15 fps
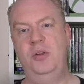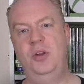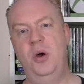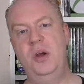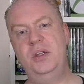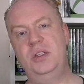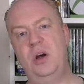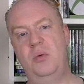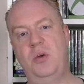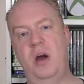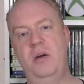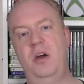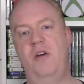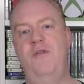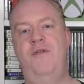I'll do is I'm
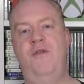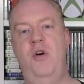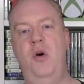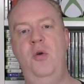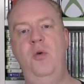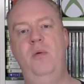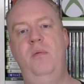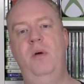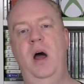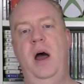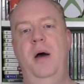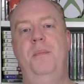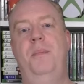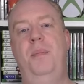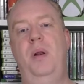going to go through,
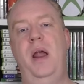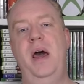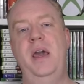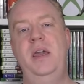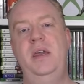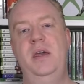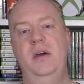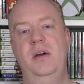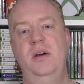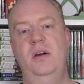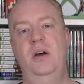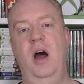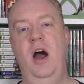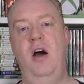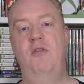play
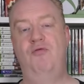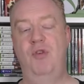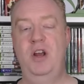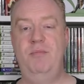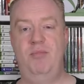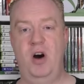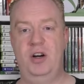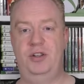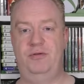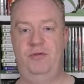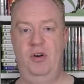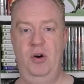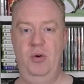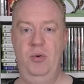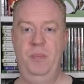Rebrush
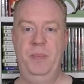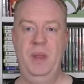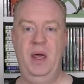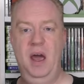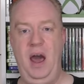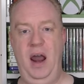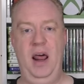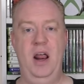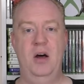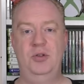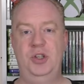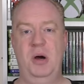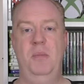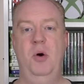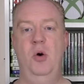through, and then I'll
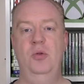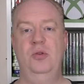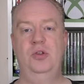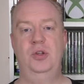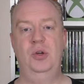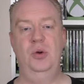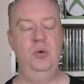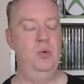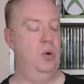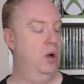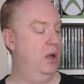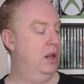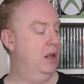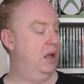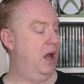jump on to
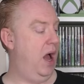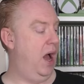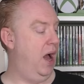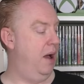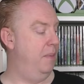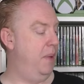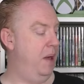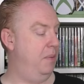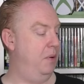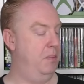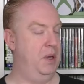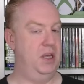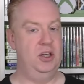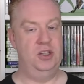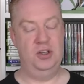Epic
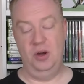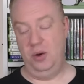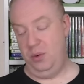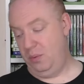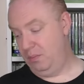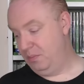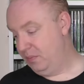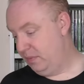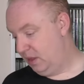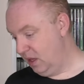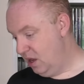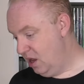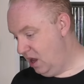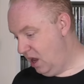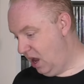Mickey 2.
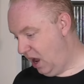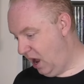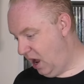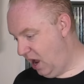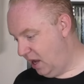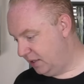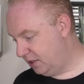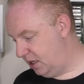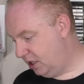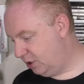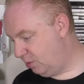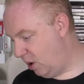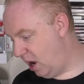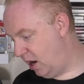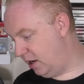So
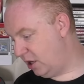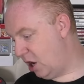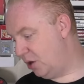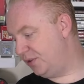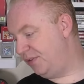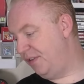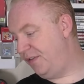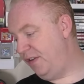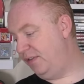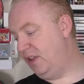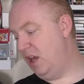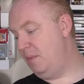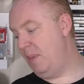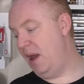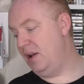this one goes for
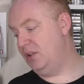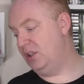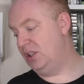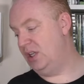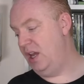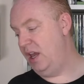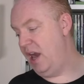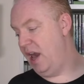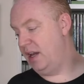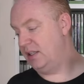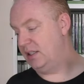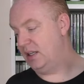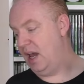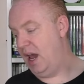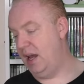£15 at
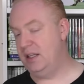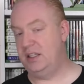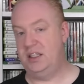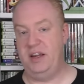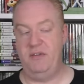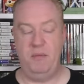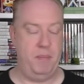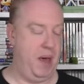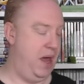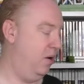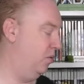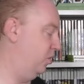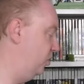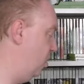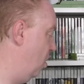CEX and
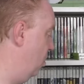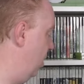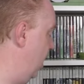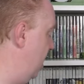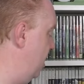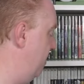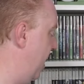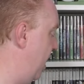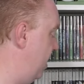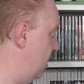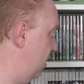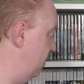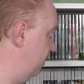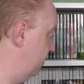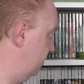£7 on eBay.